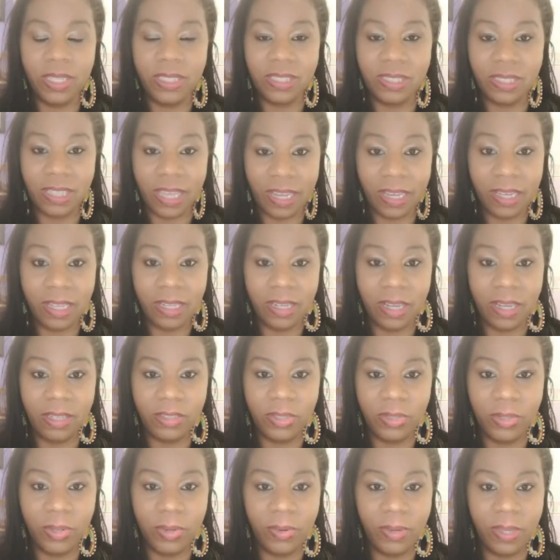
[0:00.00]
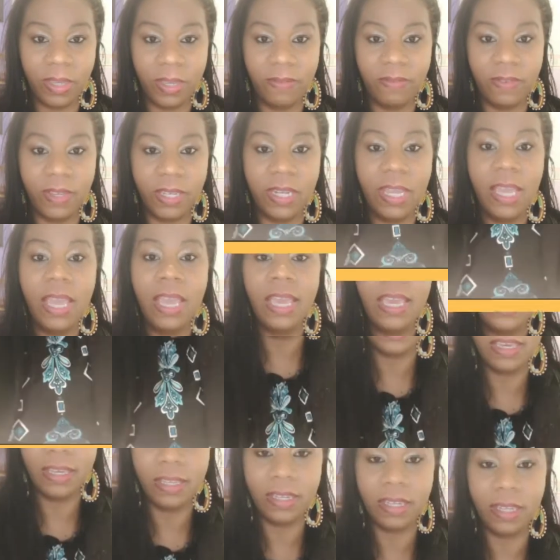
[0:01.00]
and psychological even
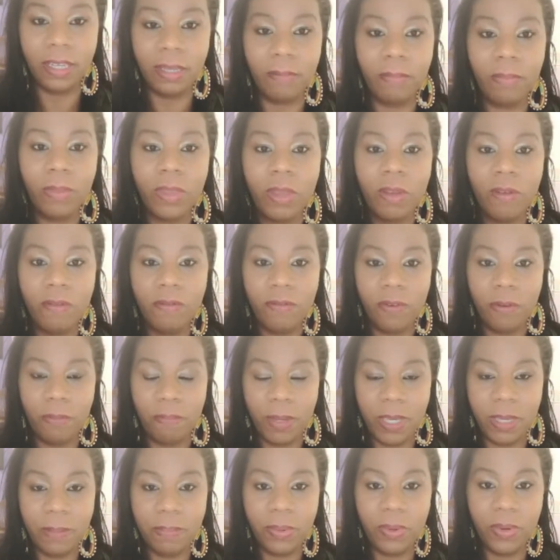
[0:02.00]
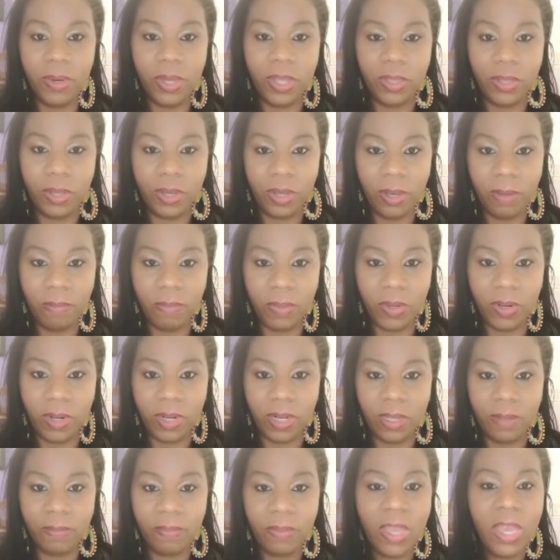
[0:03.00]
healing for people in the
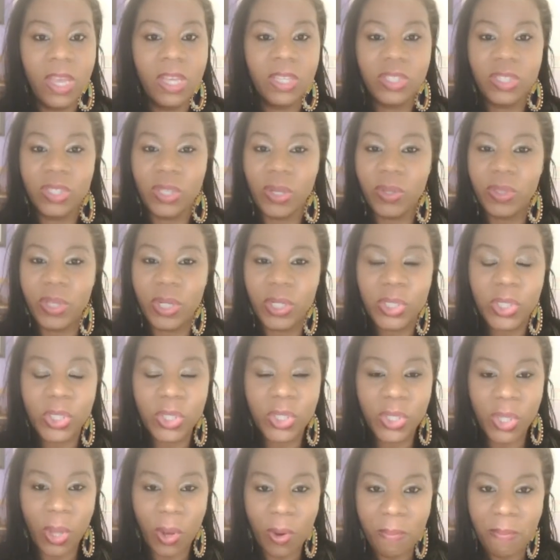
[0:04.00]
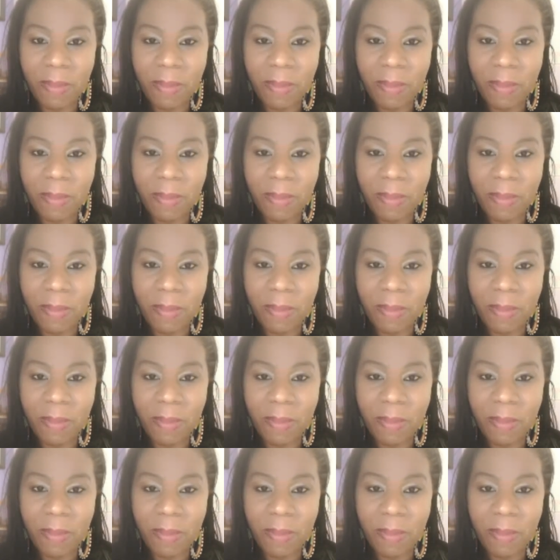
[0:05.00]
community. So there's so